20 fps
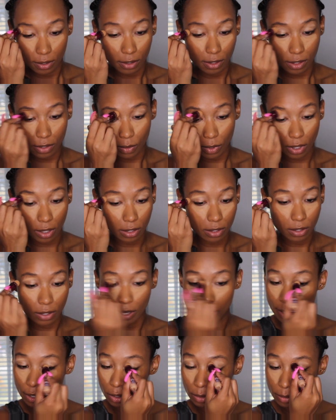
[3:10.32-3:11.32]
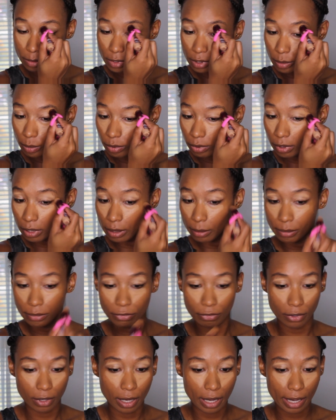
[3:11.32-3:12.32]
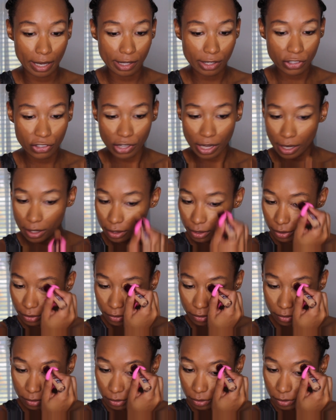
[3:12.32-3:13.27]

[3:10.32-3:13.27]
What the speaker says: This will also help to prep for eyeshadow.